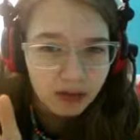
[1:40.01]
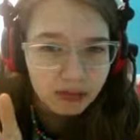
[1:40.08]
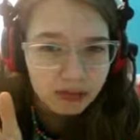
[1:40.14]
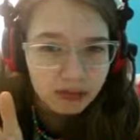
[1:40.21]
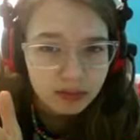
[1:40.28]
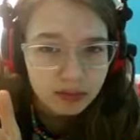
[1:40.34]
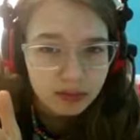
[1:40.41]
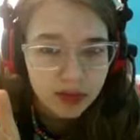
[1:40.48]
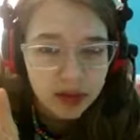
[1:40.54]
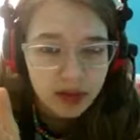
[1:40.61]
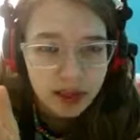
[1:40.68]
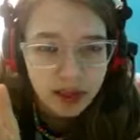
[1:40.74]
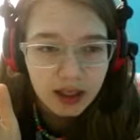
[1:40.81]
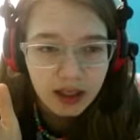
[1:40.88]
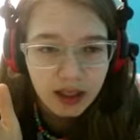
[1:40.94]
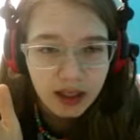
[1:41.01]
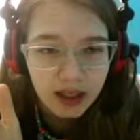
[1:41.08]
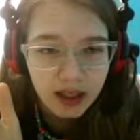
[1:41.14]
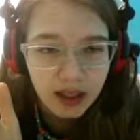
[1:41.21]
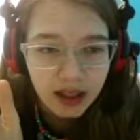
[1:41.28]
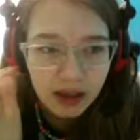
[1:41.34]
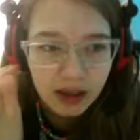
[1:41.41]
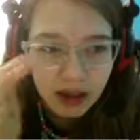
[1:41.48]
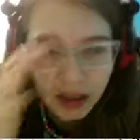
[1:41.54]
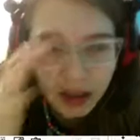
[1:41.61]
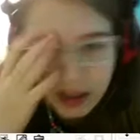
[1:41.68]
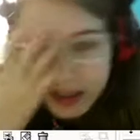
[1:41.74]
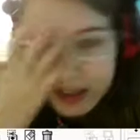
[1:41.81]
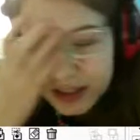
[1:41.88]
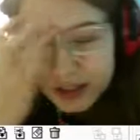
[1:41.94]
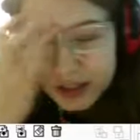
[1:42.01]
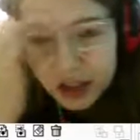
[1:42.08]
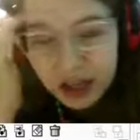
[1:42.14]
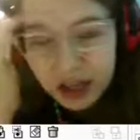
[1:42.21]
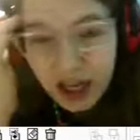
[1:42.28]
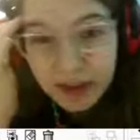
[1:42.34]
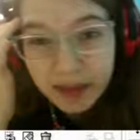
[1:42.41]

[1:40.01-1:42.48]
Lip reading: This is just the animates.